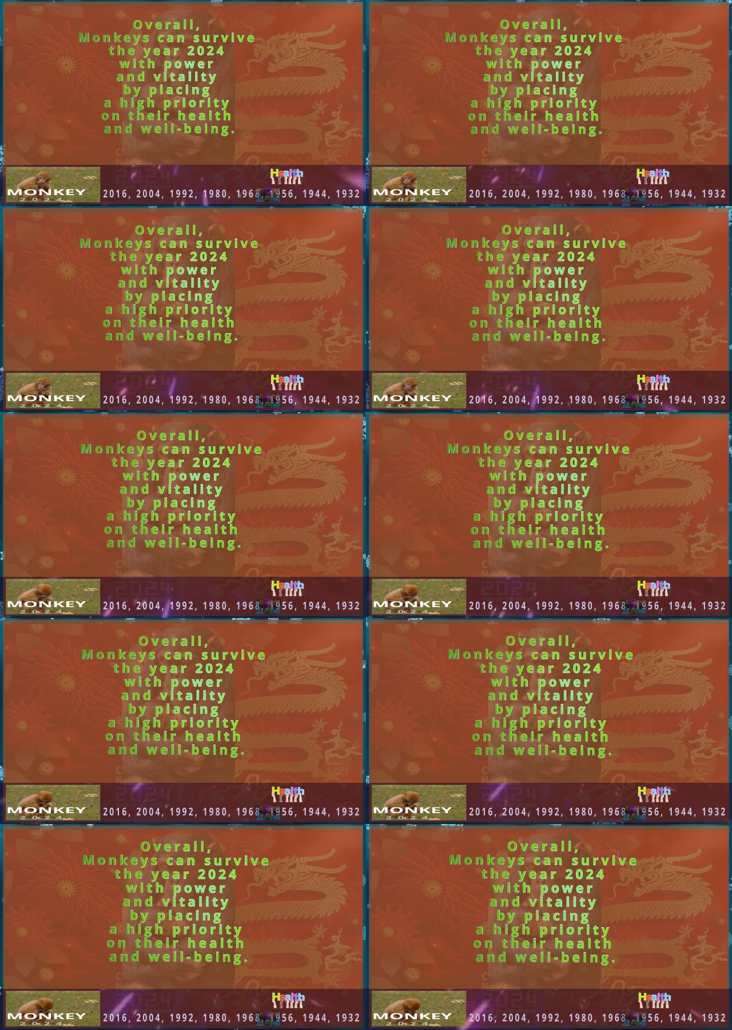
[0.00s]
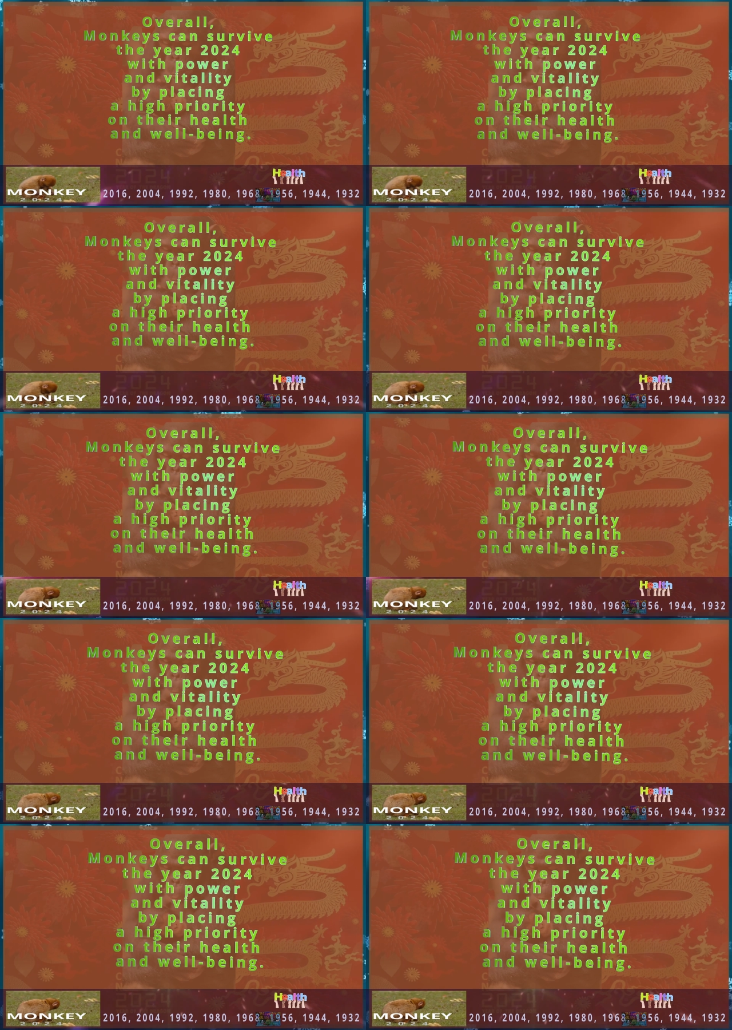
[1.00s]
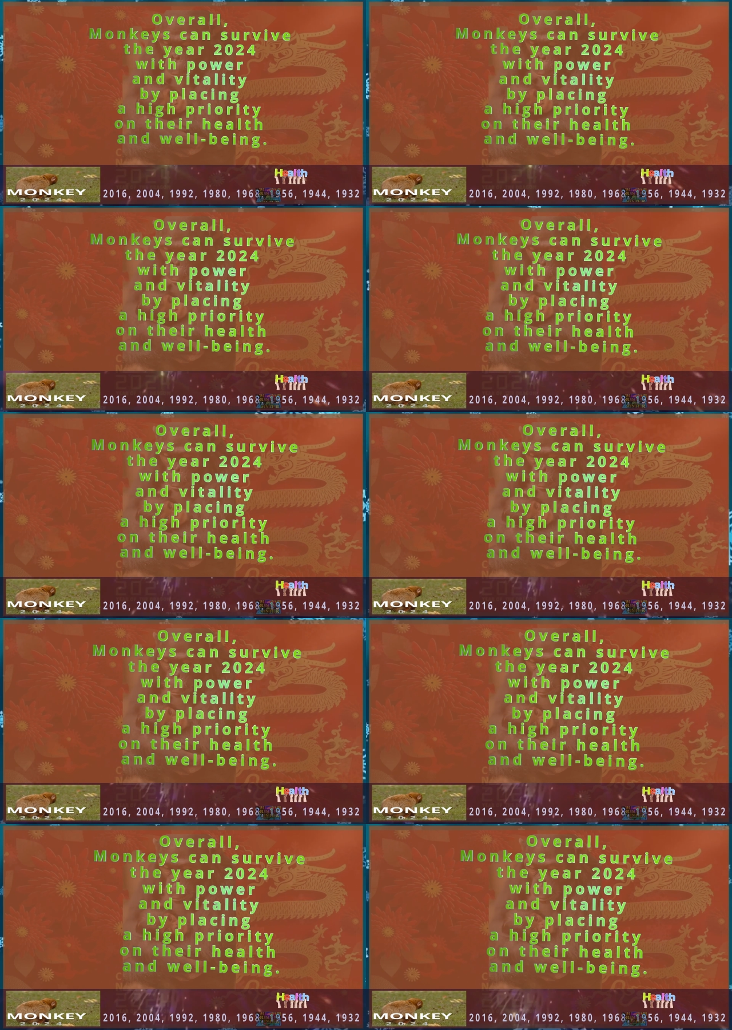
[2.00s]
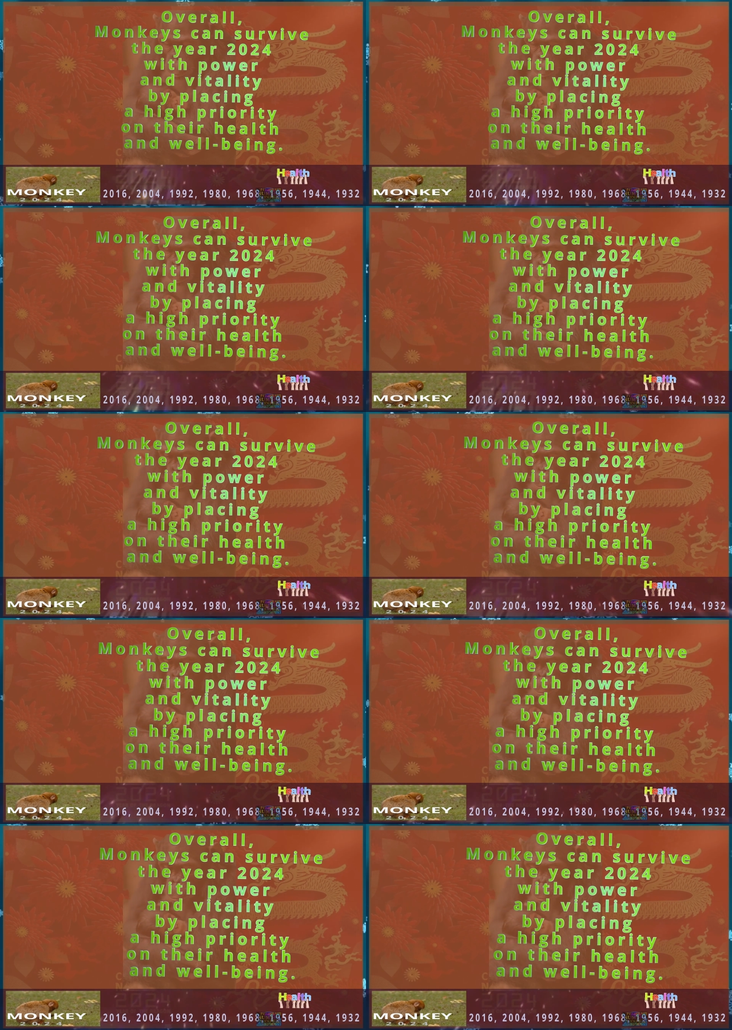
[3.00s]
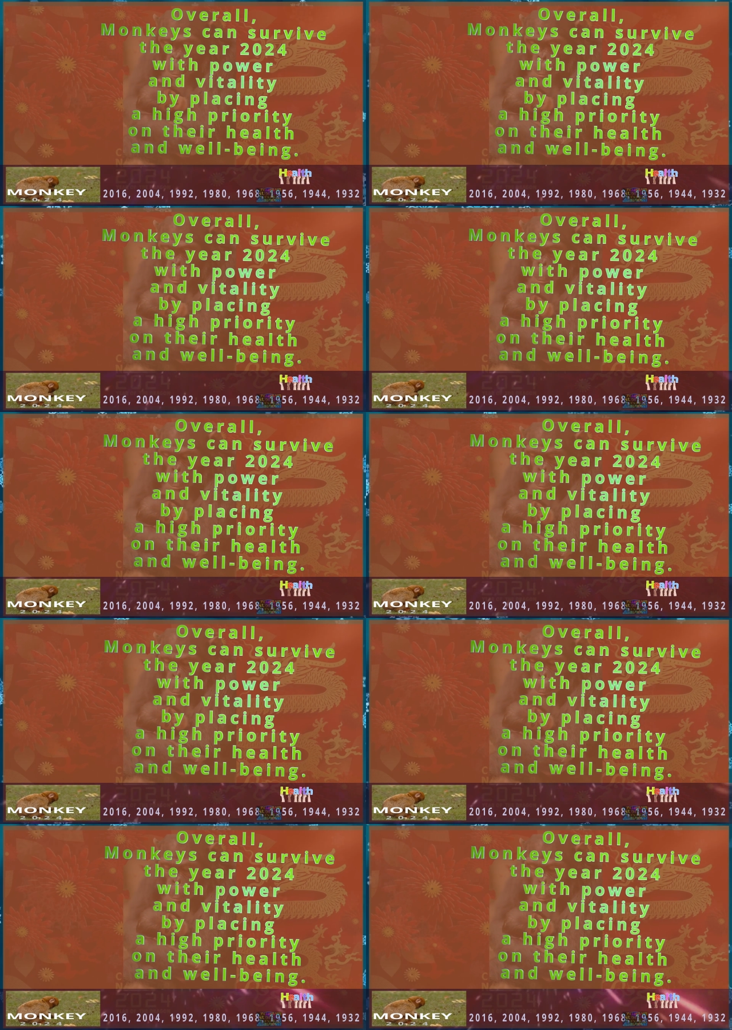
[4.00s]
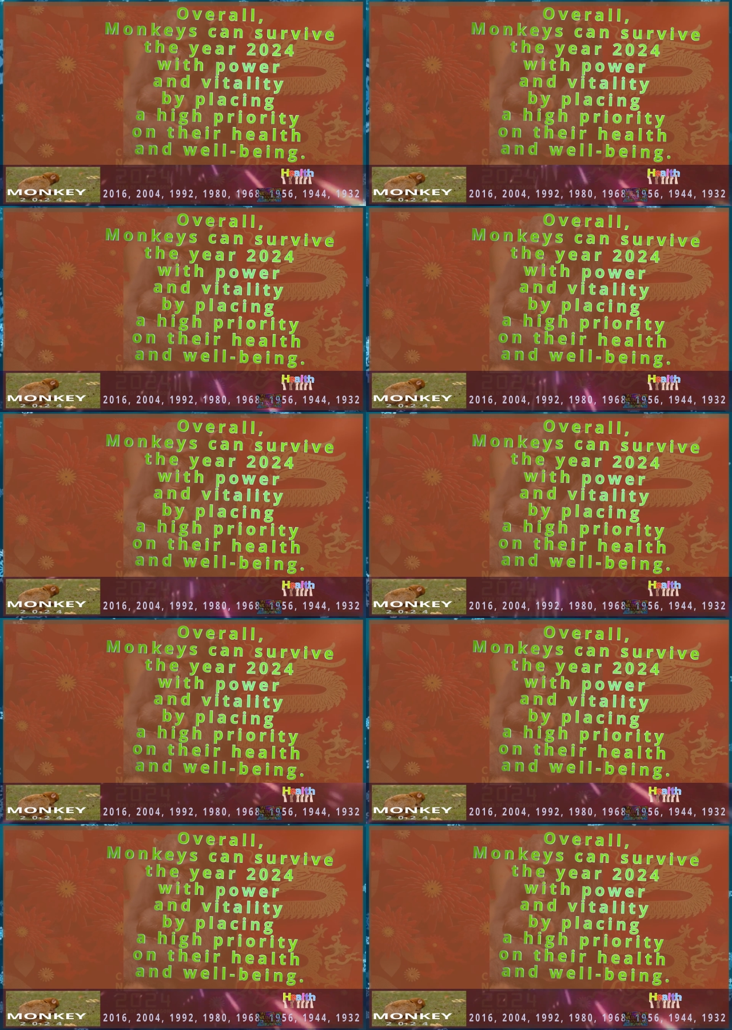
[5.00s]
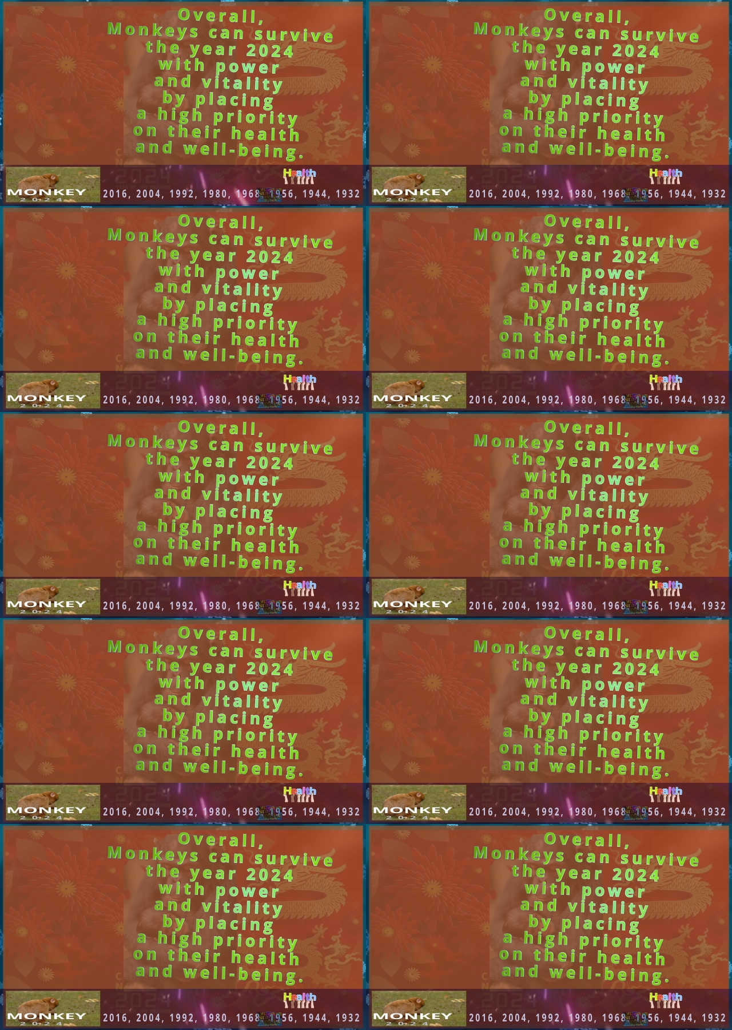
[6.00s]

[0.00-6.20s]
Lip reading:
(no speaker visible)